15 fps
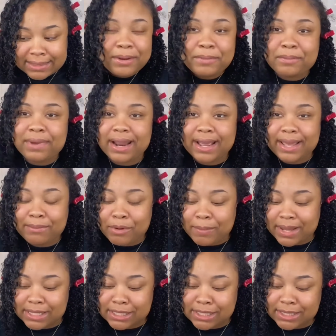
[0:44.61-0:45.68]
but I am
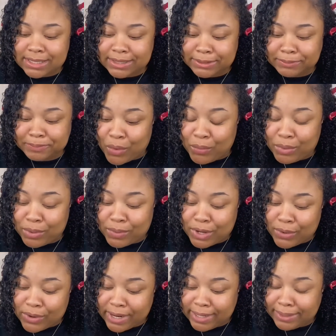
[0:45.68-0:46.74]
about to
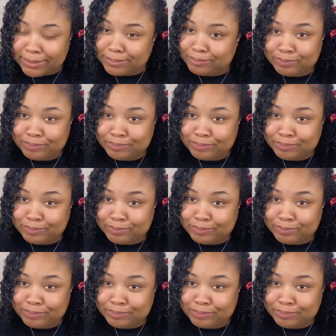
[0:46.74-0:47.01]
re-record it.